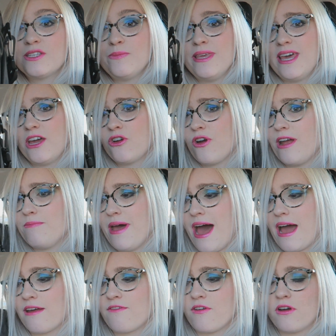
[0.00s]
this would be a great
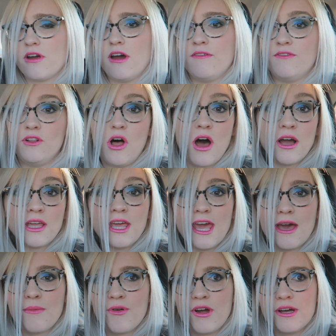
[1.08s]
bag for a vlog
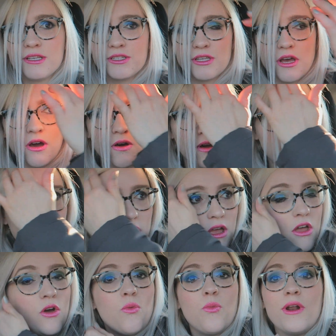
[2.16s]
camera, so
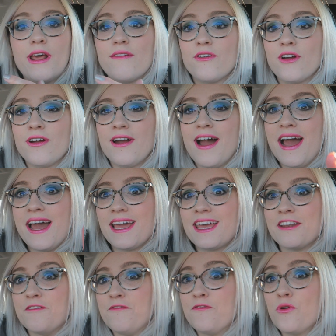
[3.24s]
whenever I
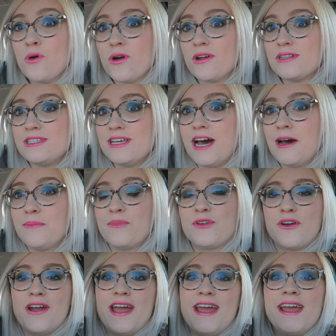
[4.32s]
can afford to
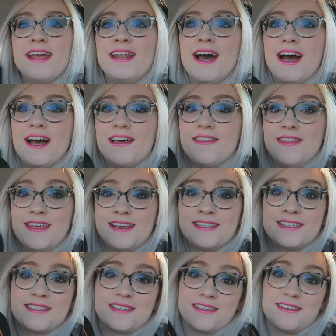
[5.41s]
upgrade uh,
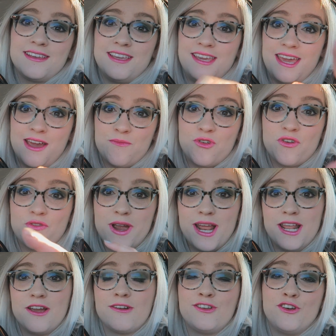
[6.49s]
this camera
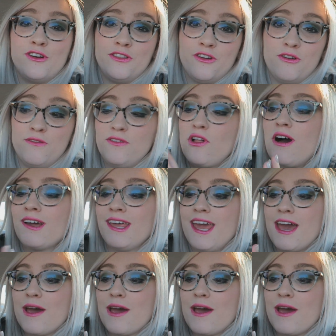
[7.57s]
right here to a little vlog